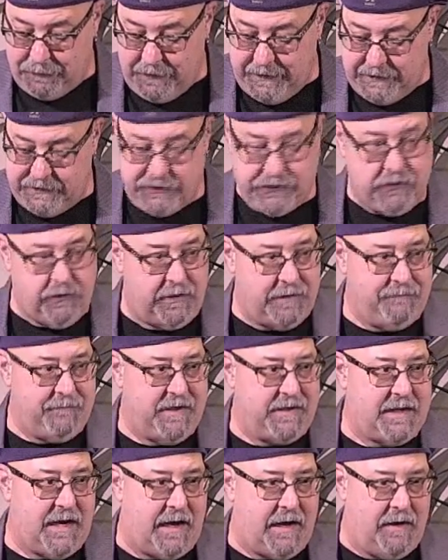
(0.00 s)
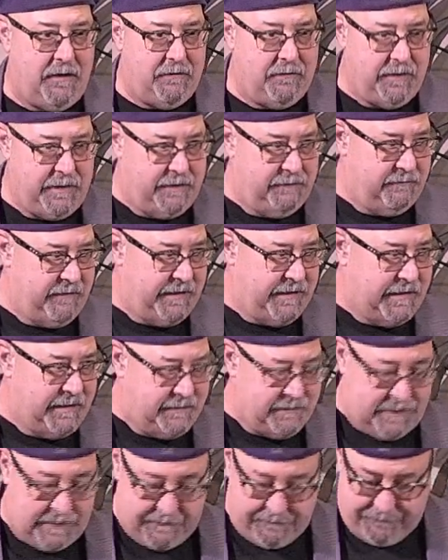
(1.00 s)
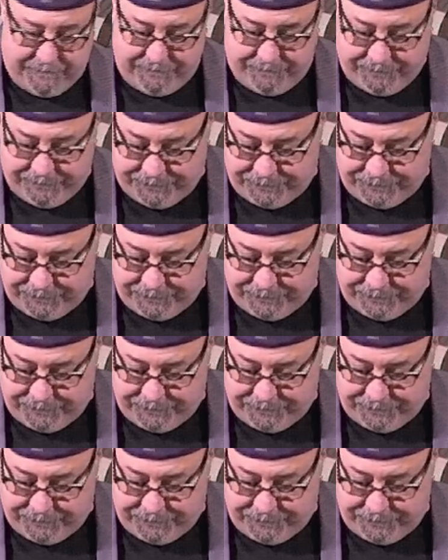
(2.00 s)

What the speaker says: Please join me now in reading them.